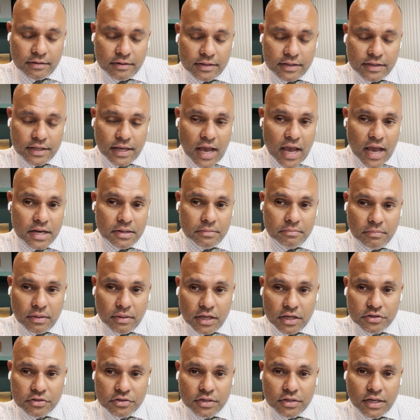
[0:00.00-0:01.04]
the
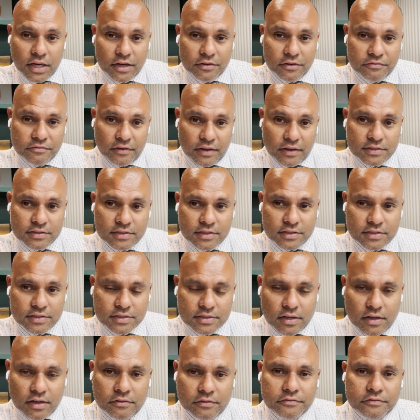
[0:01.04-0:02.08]
animation and fancy
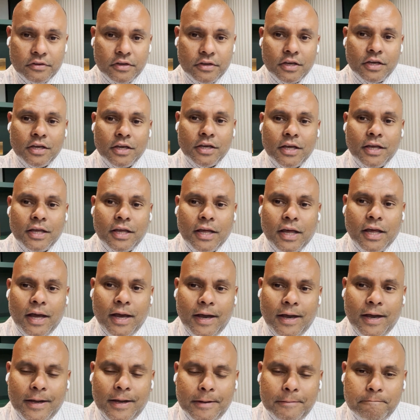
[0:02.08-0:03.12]
stuff
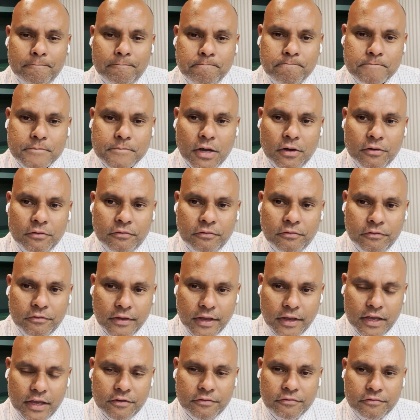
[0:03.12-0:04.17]

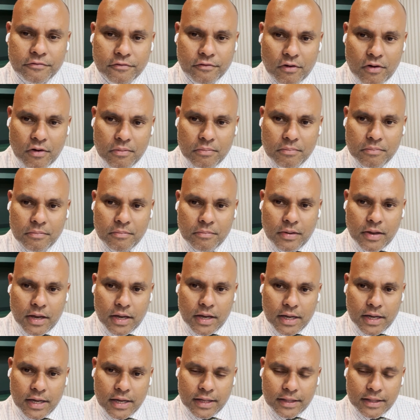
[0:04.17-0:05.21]
away from
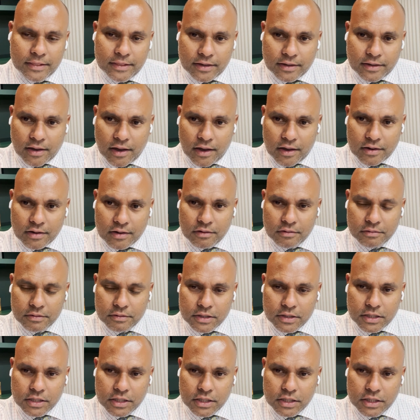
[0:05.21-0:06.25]

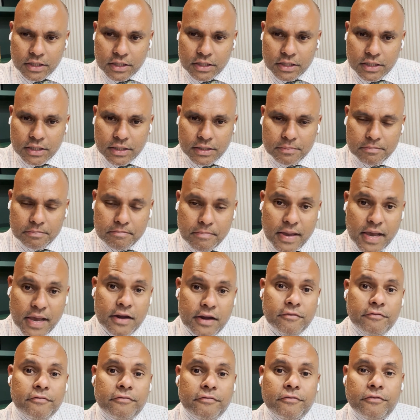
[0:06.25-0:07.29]
the
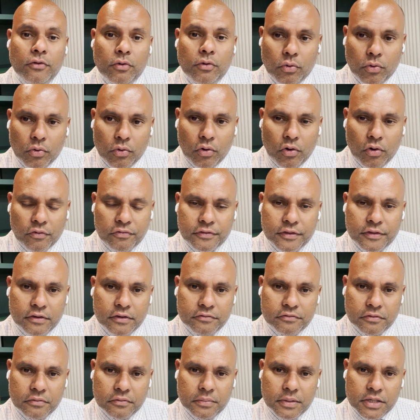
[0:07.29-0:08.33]
main flow of the
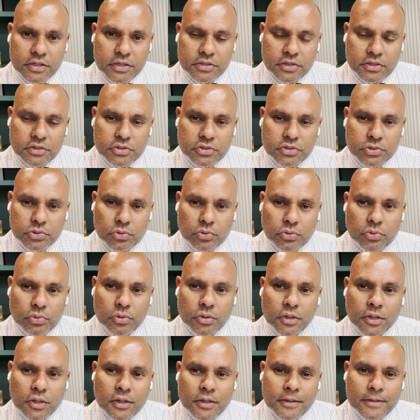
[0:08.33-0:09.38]
information. So
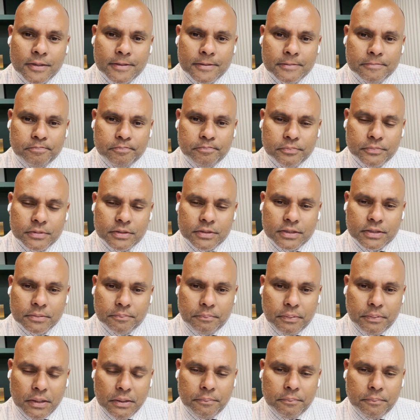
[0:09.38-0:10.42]
the
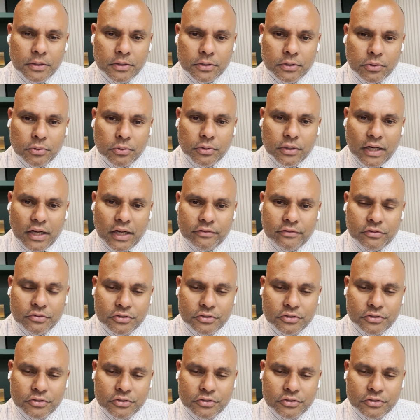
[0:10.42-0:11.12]
people don't have to